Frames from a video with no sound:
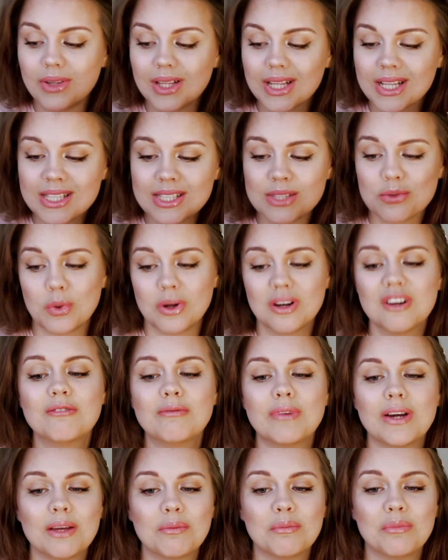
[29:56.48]
It's one of
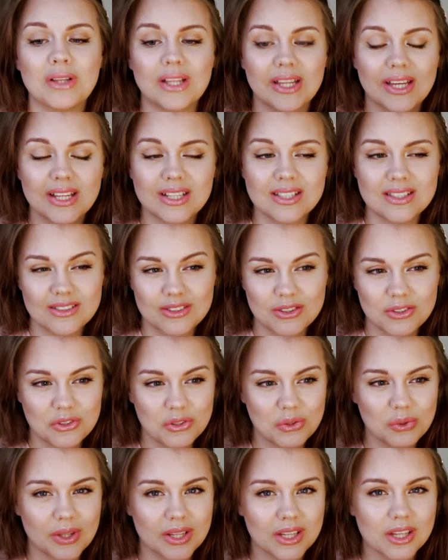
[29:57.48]
my plans to
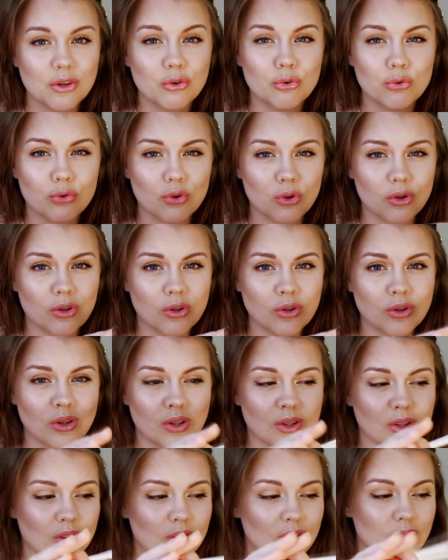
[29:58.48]
do like a full
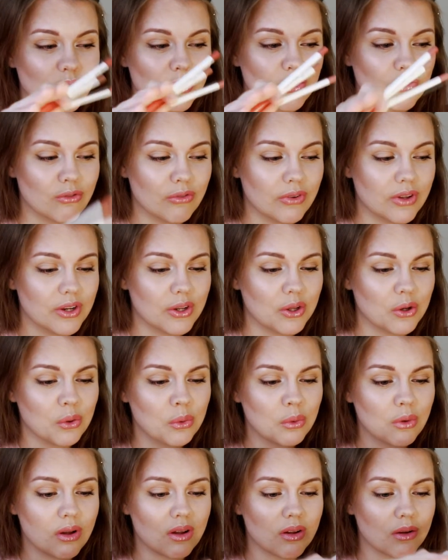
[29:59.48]

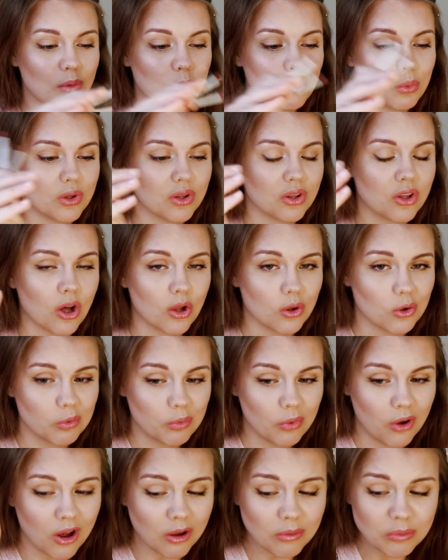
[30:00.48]
video with
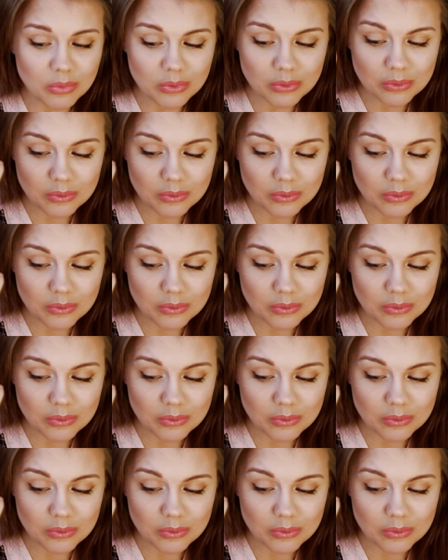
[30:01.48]
ColourPop.